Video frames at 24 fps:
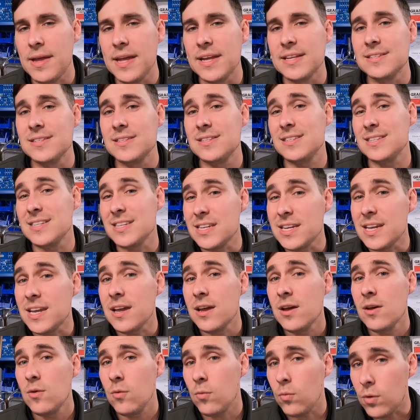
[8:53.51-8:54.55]
and see
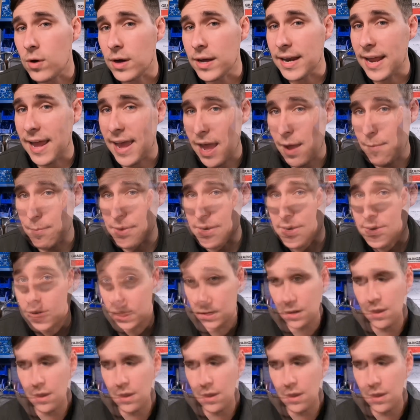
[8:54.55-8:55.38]
what happens.